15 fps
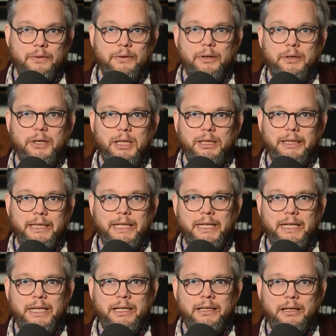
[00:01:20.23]
They're a
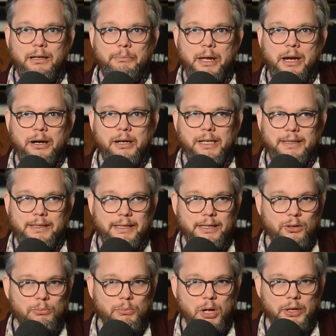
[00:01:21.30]
leading American
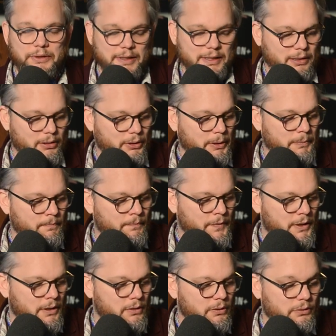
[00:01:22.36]
single malt distiller,
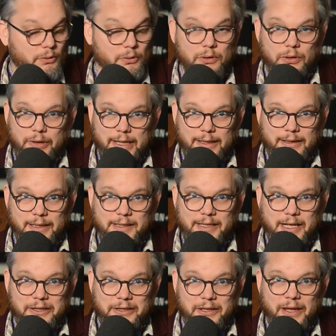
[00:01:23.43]
doing great things
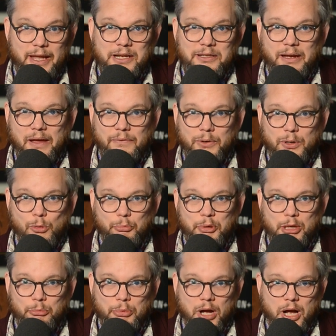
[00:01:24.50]
out there. They actually have their own
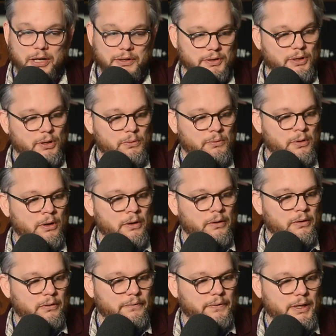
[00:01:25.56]
peat bog, so
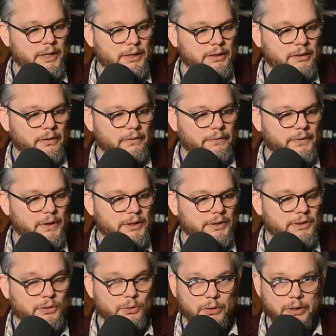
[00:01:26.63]
fun, fun
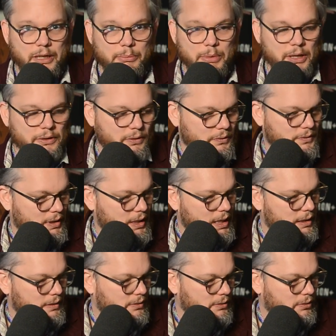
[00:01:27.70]
story about those
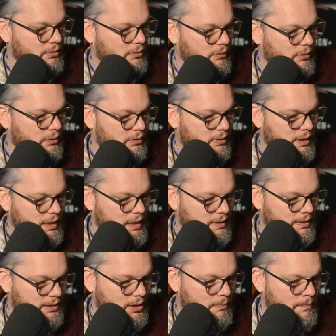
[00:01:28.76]
guys. They're doing good things.
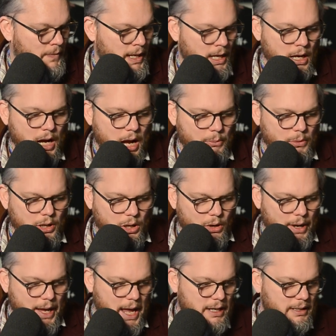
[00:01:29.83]
So I'm gonna go
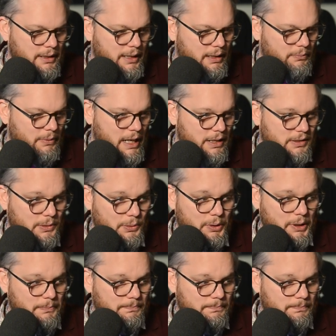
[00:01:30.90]
ahead and get right to it.